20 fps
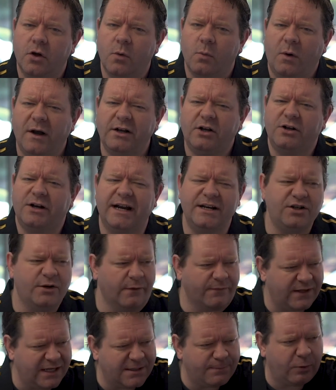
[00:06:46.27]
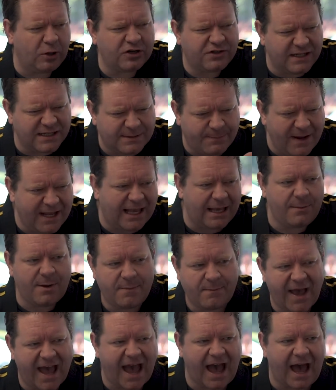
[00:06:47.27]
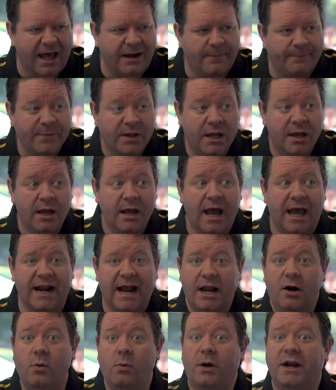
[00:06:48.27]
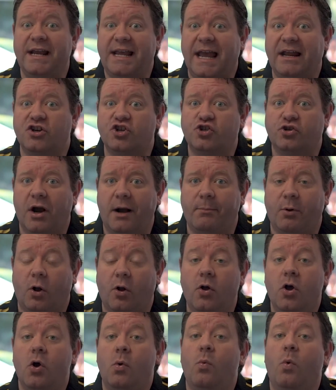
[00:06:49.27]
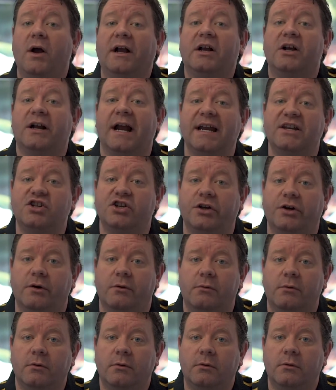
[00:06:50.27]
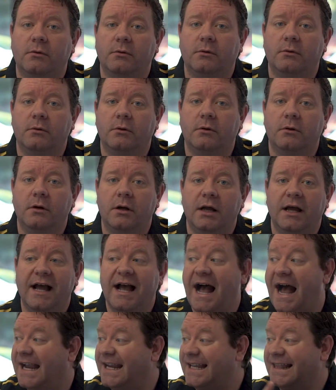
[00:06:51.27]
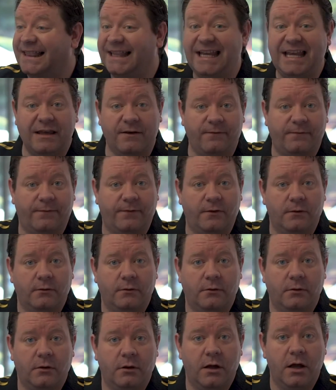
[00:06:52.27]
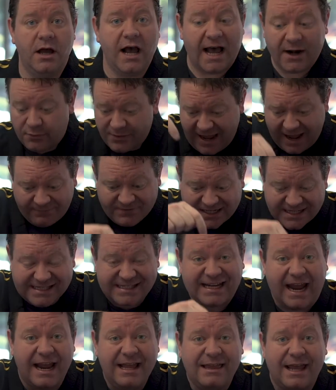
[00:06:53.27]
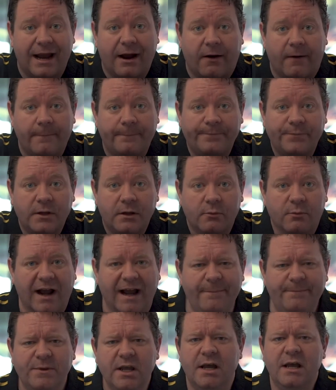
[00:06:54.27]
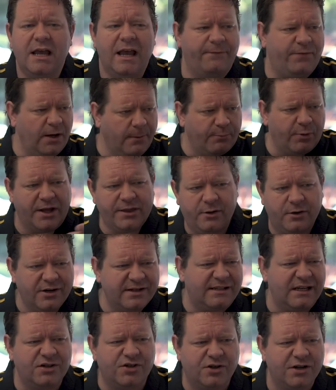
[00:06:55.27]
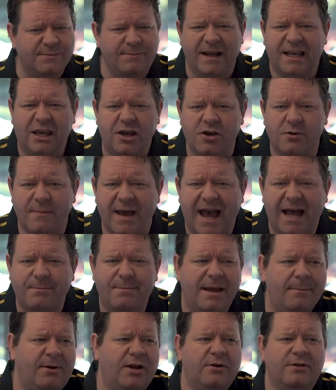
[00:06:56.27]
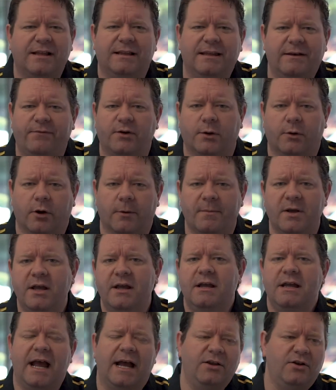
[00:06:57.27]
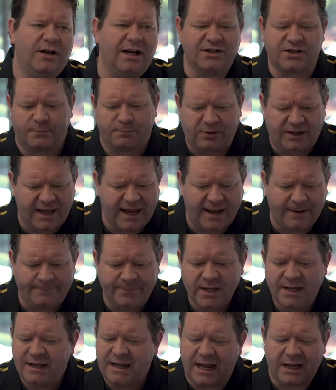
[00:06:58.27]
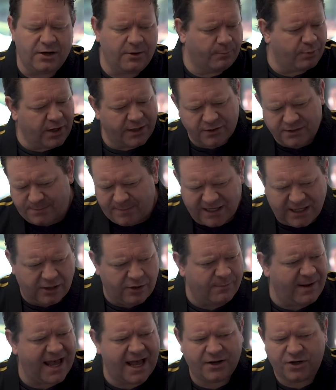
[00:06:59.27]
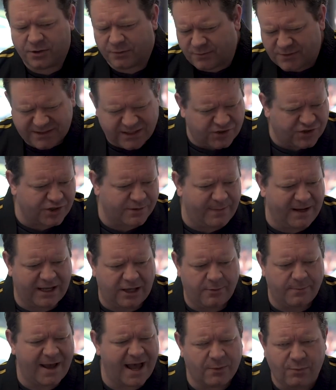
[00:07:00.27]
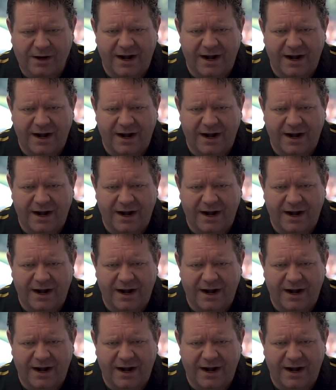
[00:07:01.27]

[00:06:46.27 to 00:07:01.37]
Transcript: What could I do? If this person's making me mad and I don't want to get in trouble, what could I do? I could leave. I don't have to stay there. Right? If your brother or sister is making you mad, maybe you're in the living room and you guys are playing and your brother's making you mad, your sister's making you mad,